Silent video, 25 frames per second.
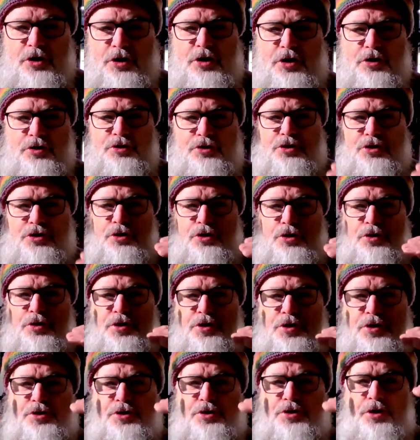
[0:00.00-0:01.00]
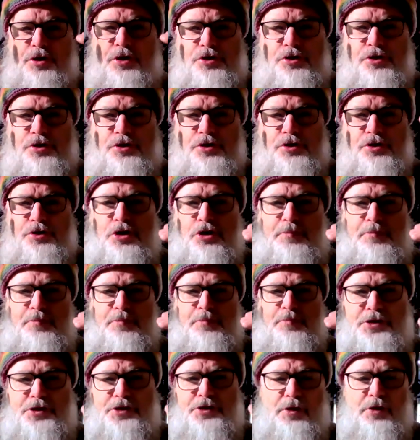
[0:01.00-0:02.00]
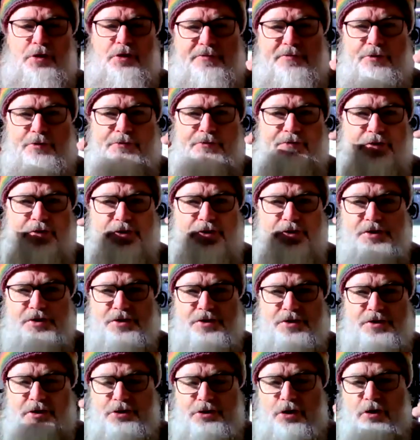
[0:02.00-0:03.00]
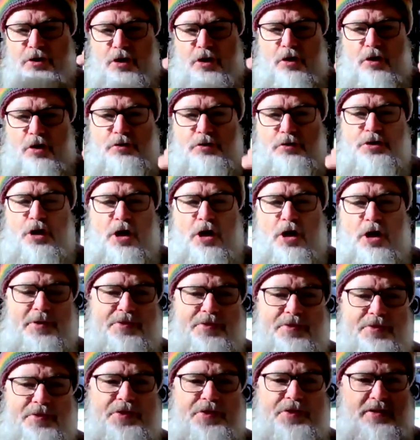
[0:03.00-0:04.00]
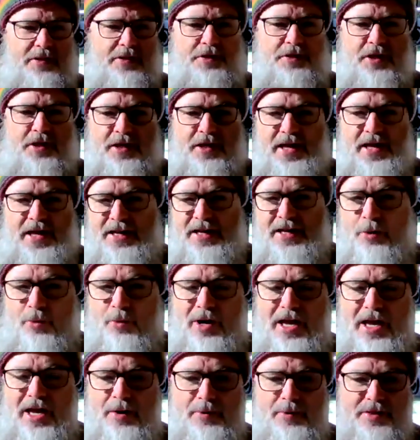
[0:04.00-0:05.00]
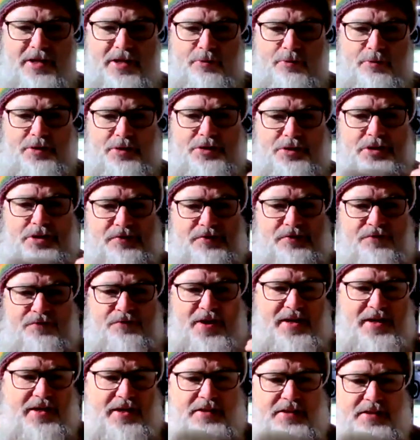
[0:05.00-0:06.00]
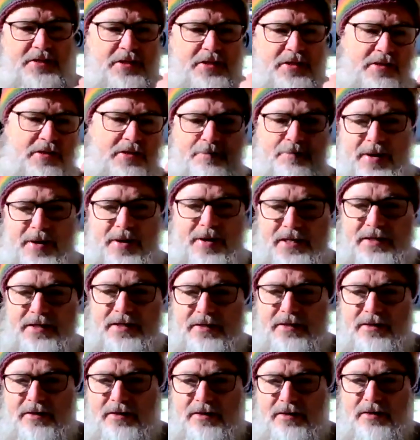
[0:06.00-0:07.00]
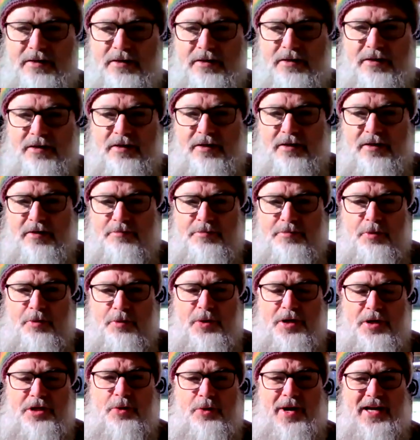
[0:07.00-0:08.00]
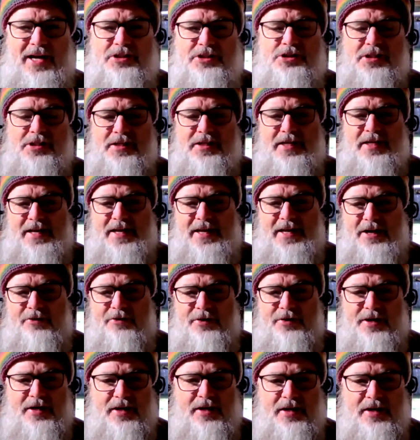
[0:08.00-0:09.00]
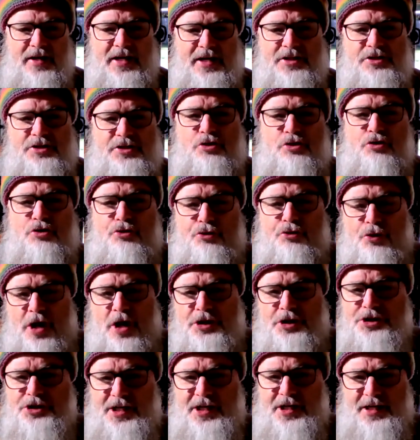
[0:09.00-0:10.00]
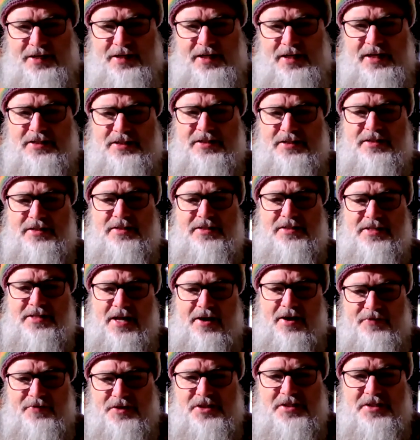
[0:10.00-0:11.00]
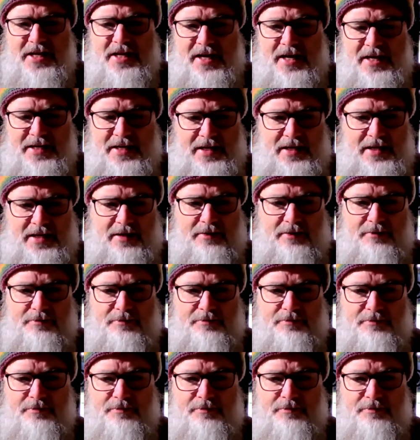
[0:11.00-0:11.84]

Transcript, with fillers: You can do this on the superficial level for such a long time and think that you're getting away with it, which is fake it till you make it. But when you actually hear it, It's crushing. It's devastating.